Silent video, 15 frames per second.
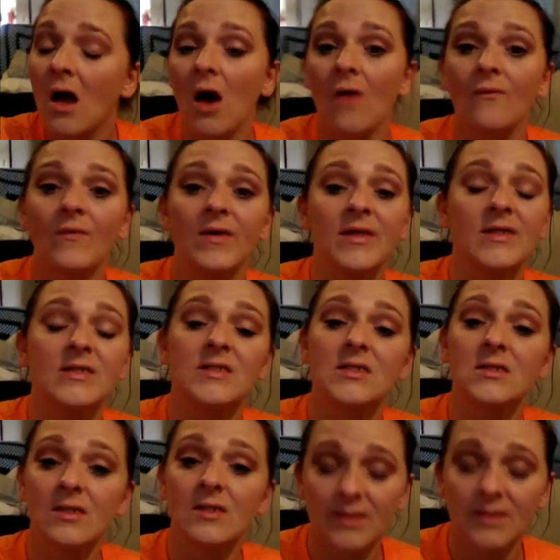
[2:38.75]
Hopefully, this
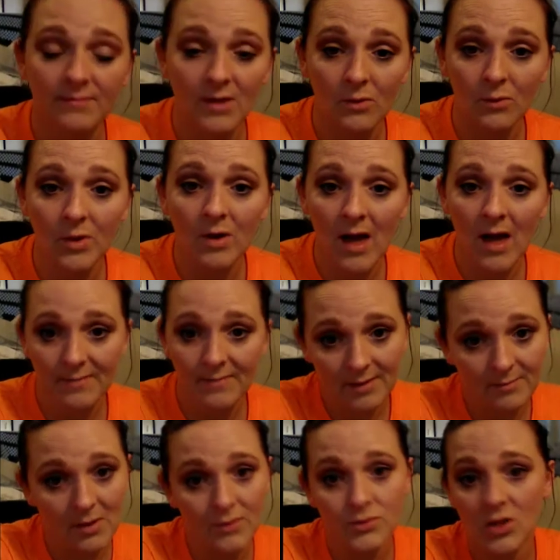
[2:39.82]
is not something that will happen.
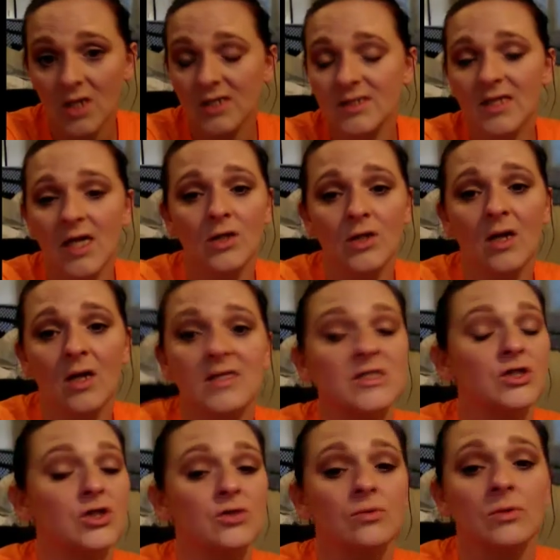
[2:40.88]
I'm not trying to scare you
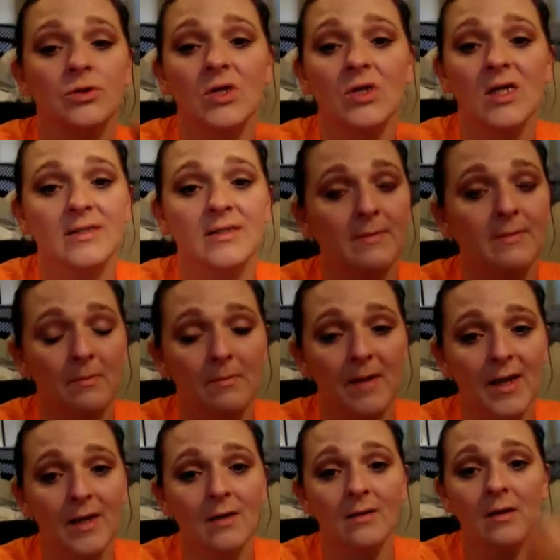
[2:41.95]
guys. I just want you guys to be
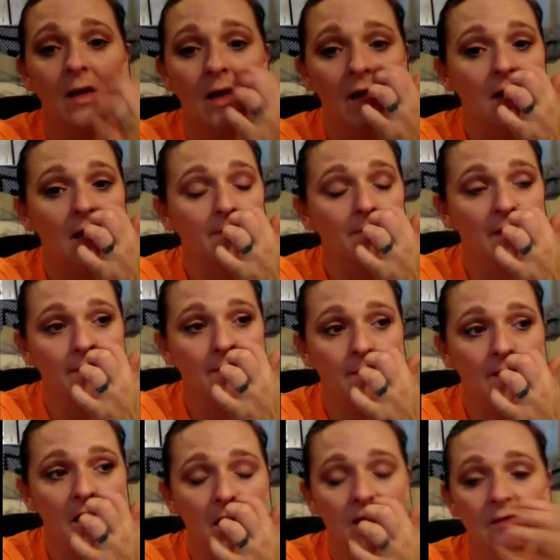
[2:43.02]
prepared. Be
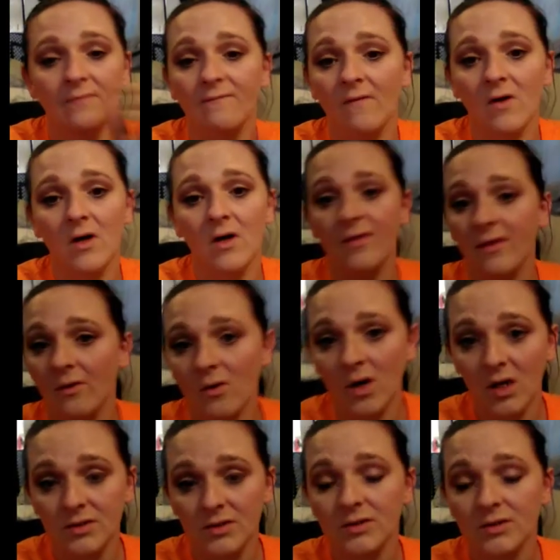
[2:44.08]
prepared for the
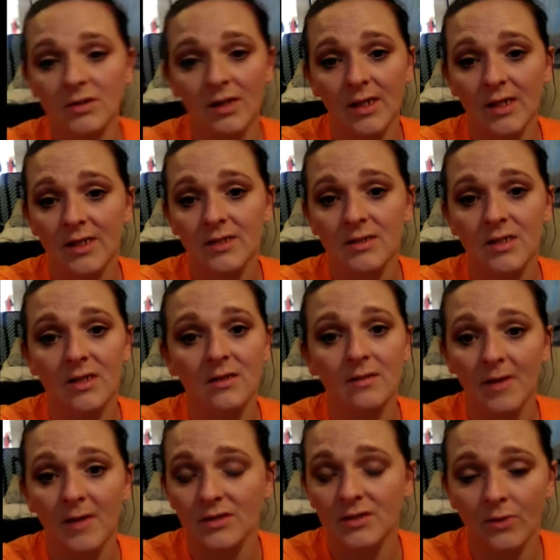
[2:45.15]
worst is the
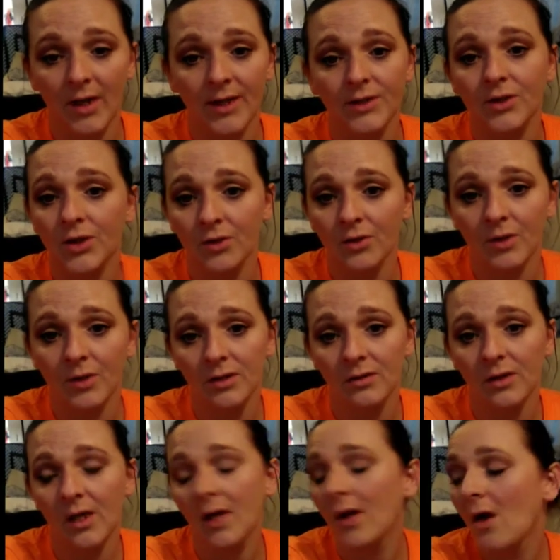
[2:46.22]
best way to do it.
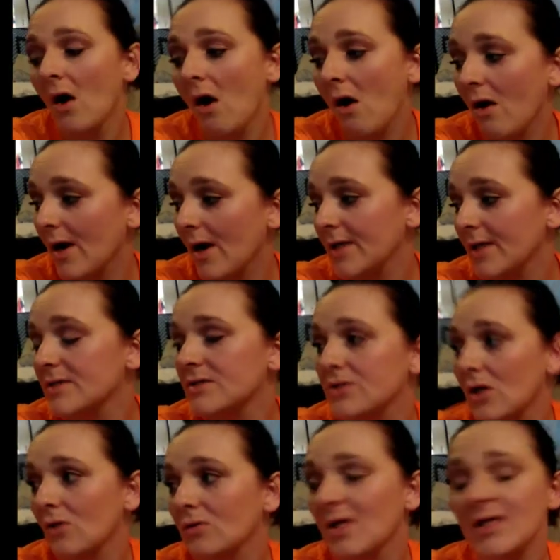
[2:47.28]
Alright,
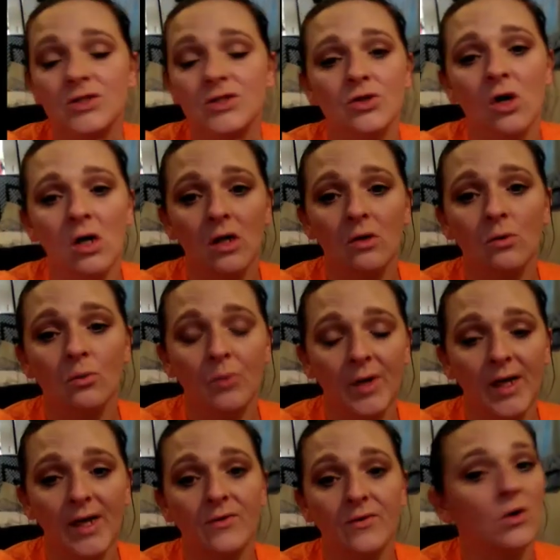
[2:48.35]
so let's start
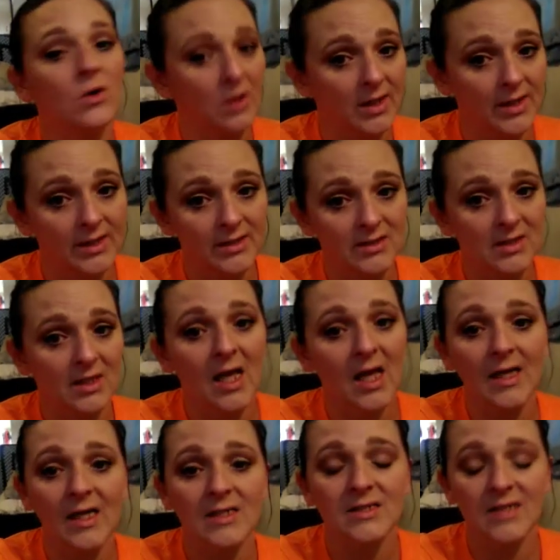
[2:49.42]
with greens.
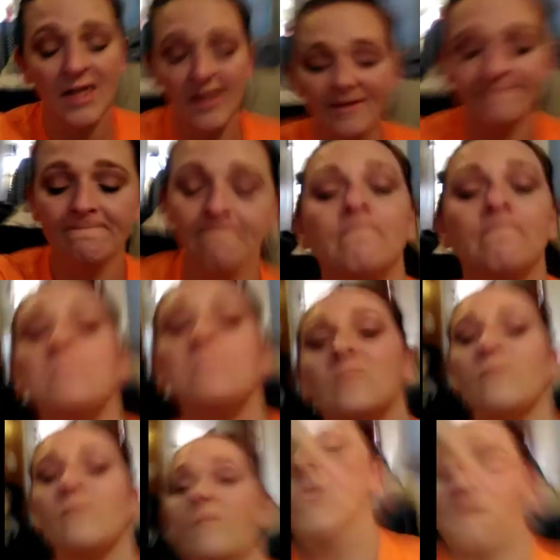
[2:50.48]
Like I said,
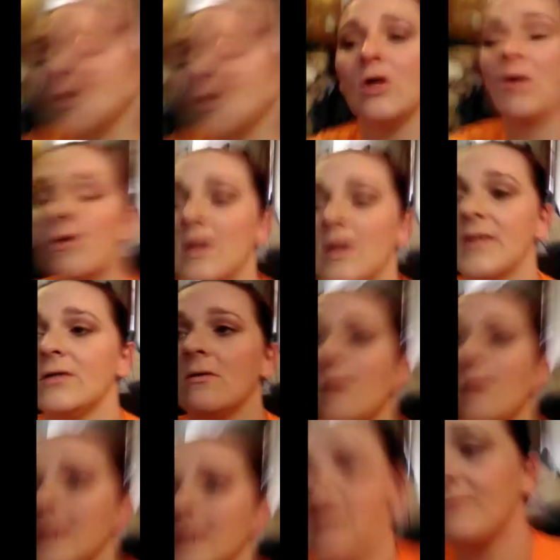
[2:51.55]
you're going to
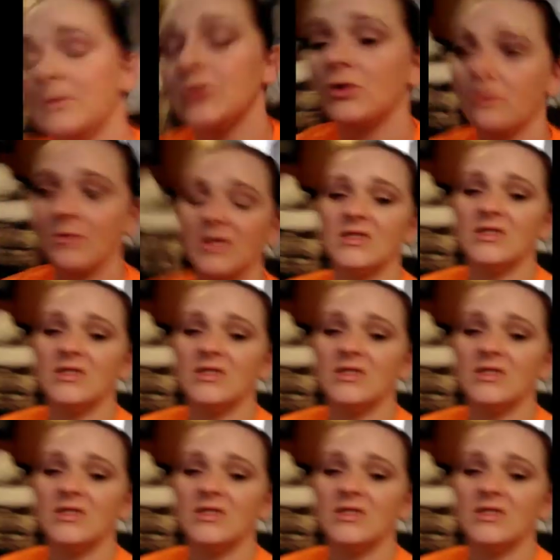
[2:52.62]
want to have a 2-week